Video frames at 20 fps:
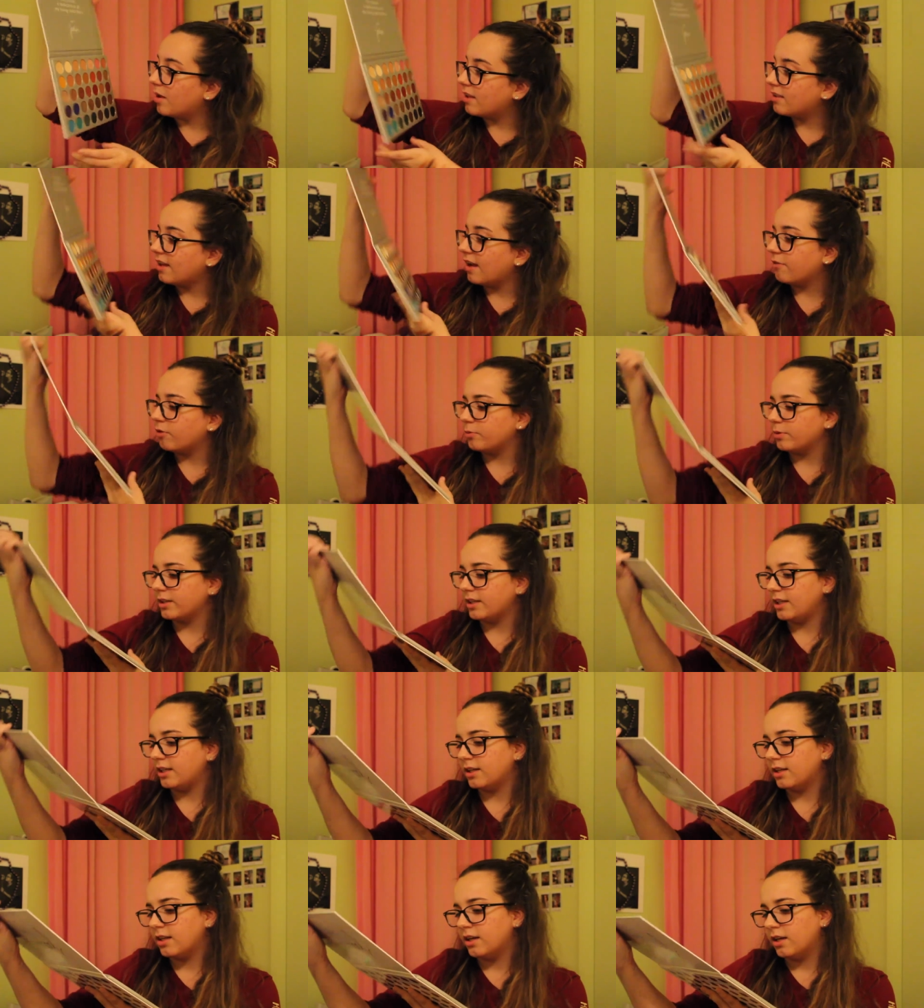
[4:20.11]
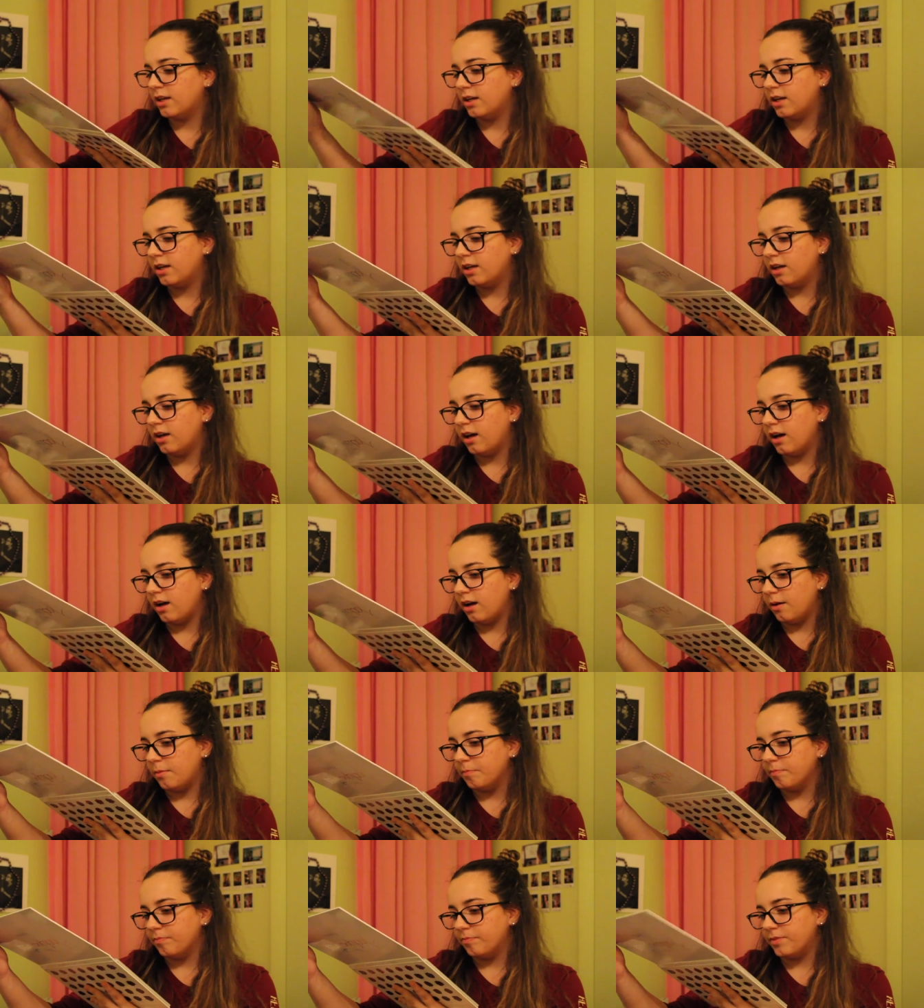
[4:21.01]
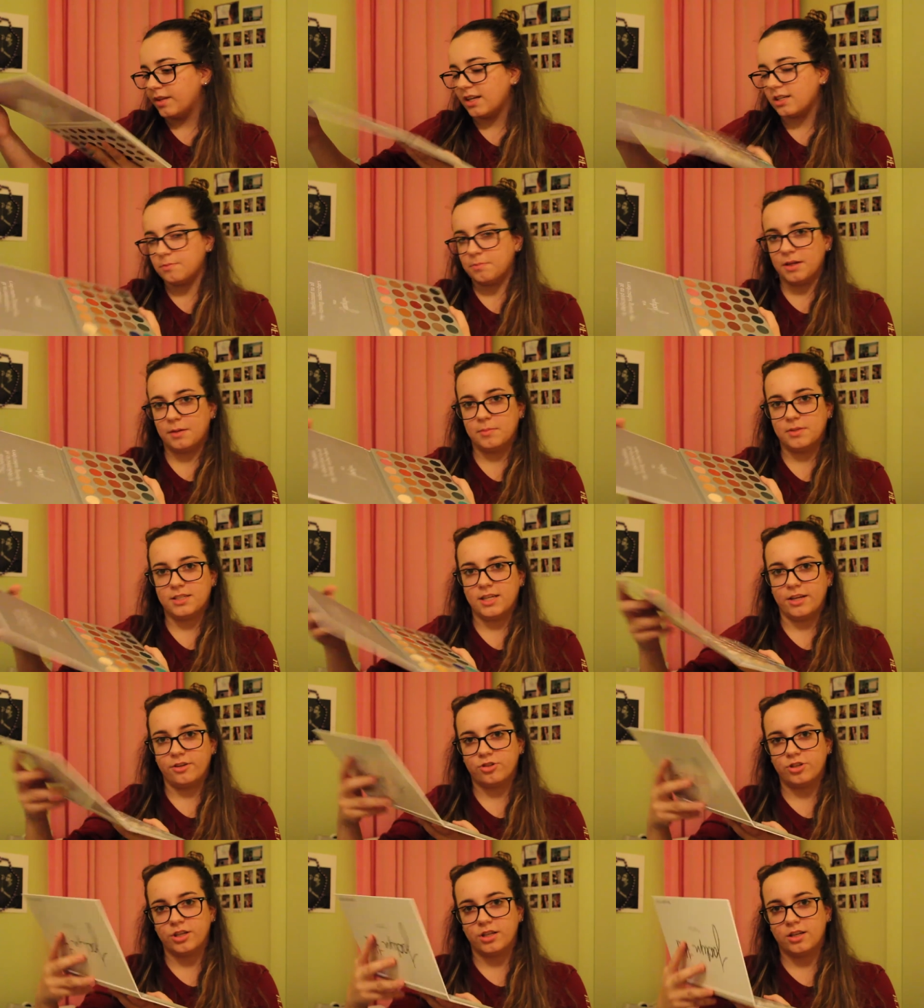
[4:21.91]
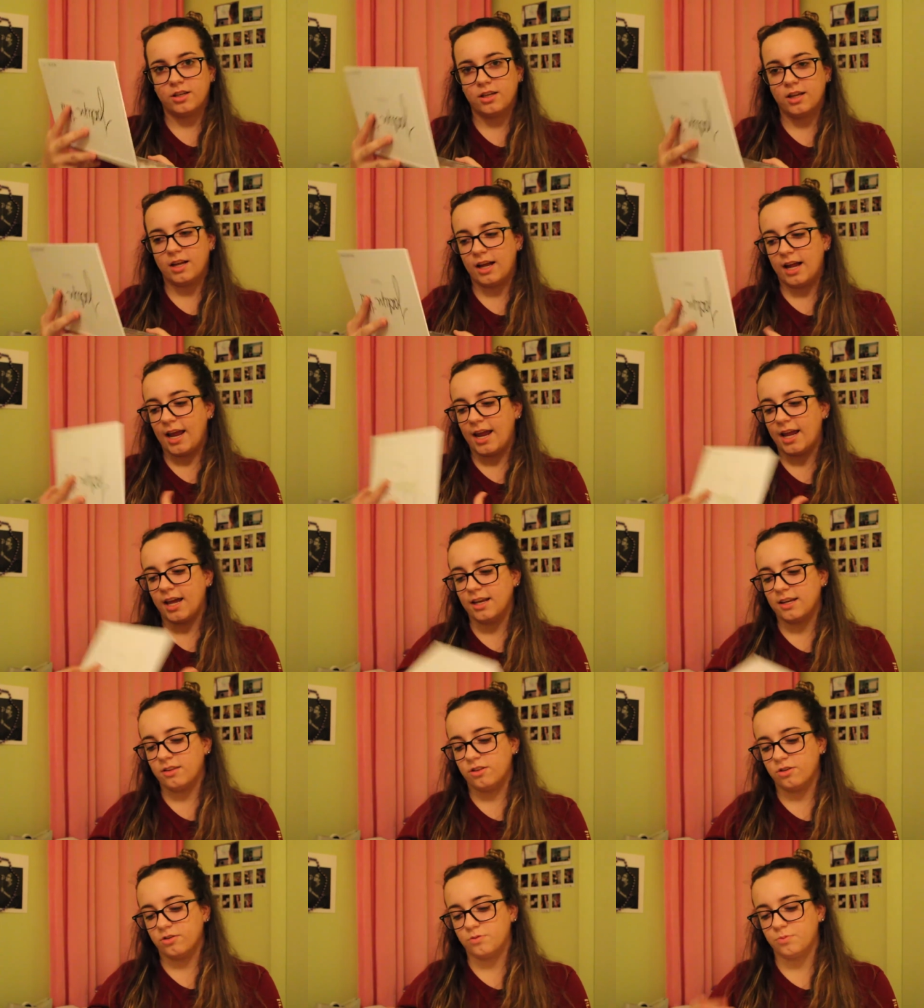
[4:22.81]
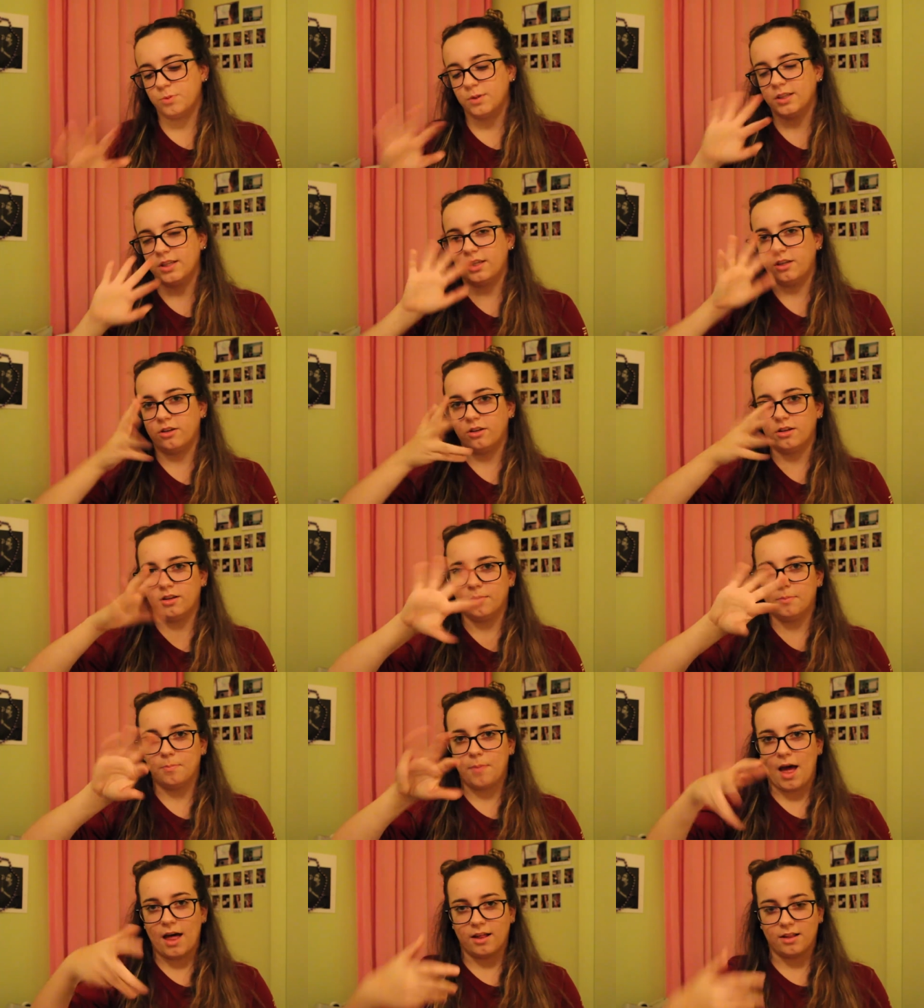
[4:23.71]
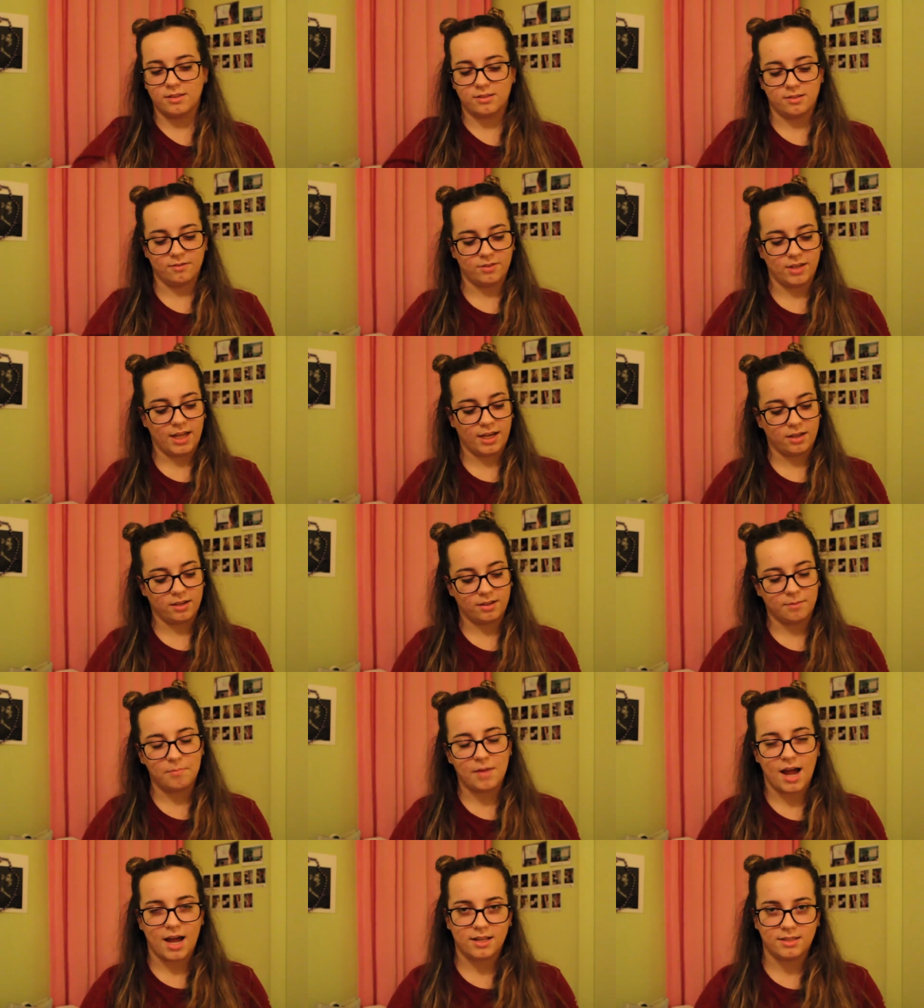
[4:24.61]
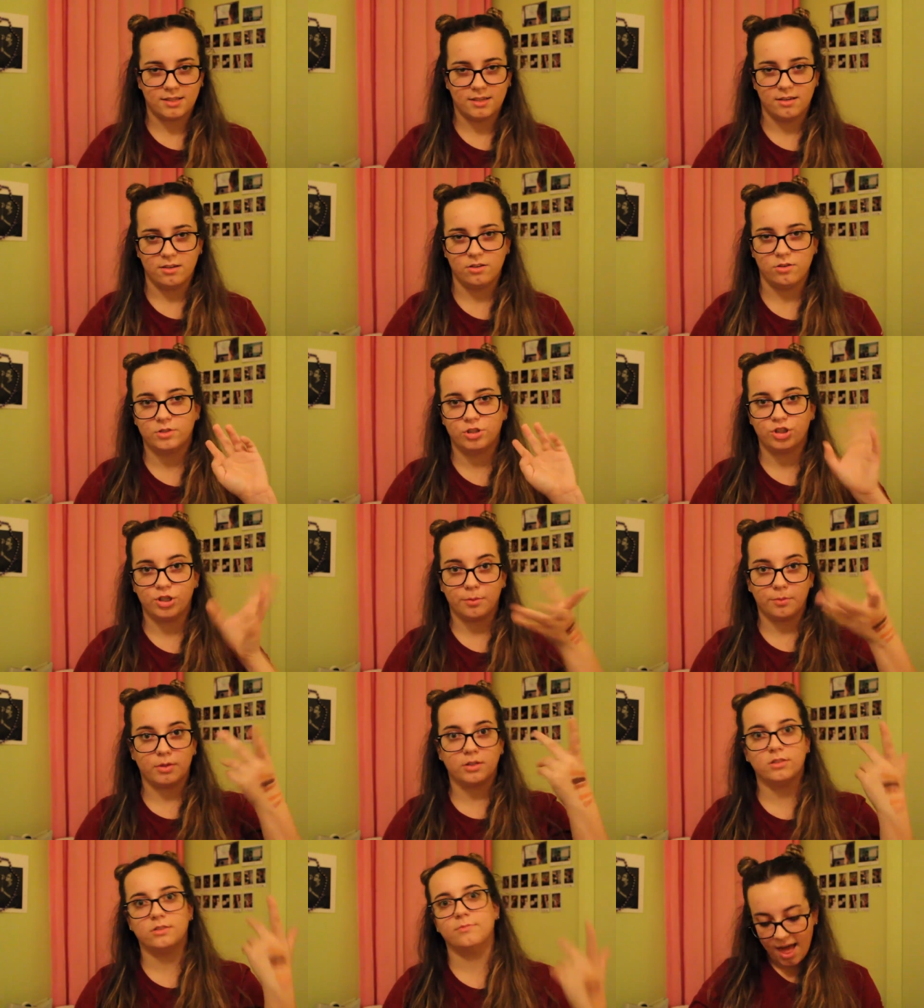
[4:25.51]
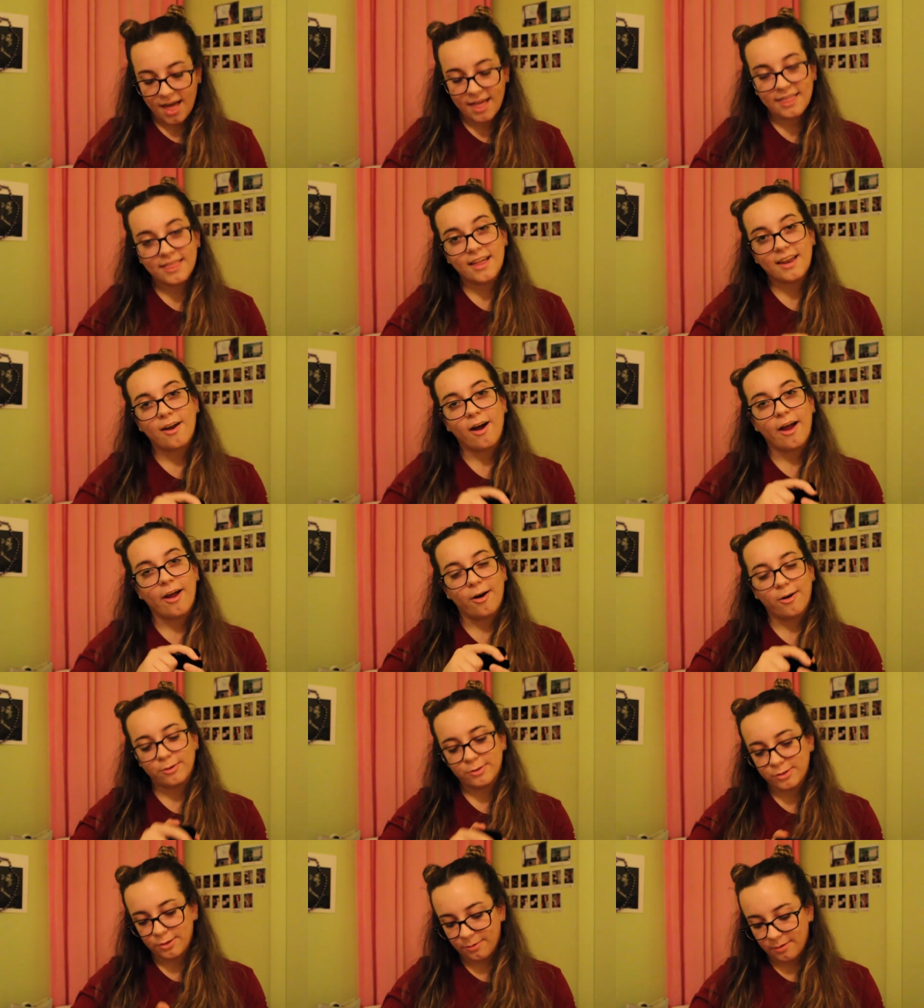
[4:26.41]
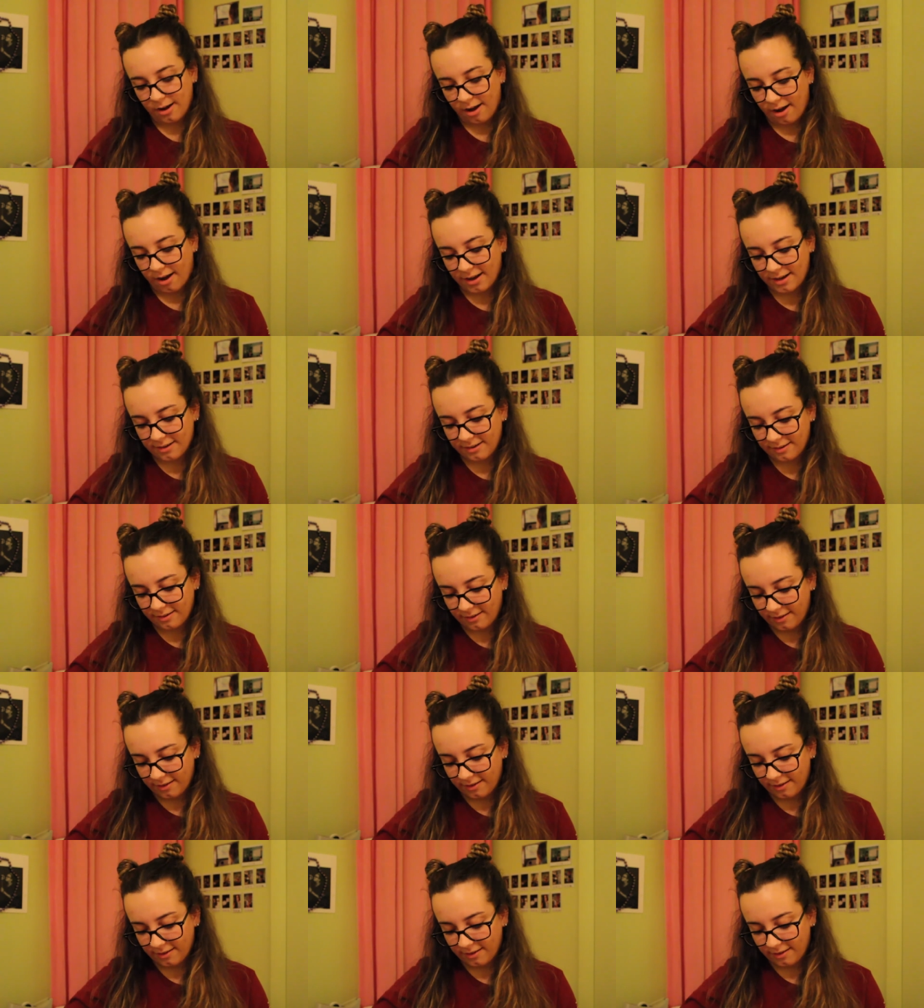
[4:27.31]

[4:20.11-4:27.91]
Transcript: And they have a really nice pigmentation, and there's a really good balance of, like, mattes and shimmers. Then I also got